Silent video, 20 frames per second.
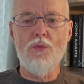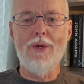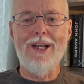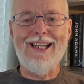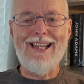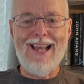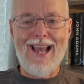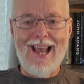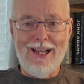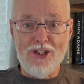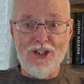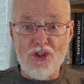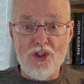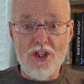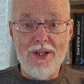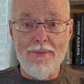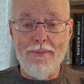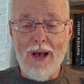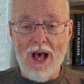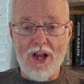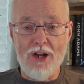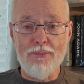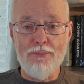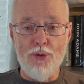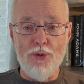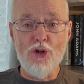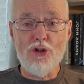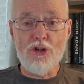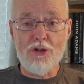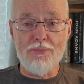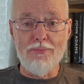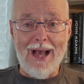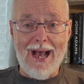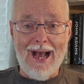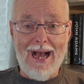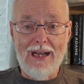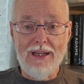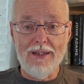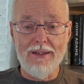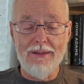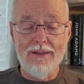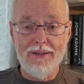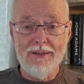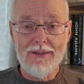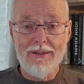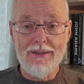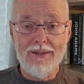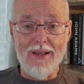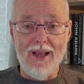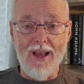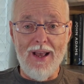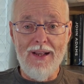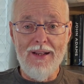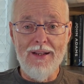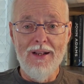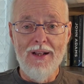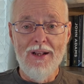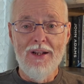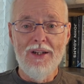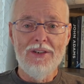we gauge the amount of pushback, okay?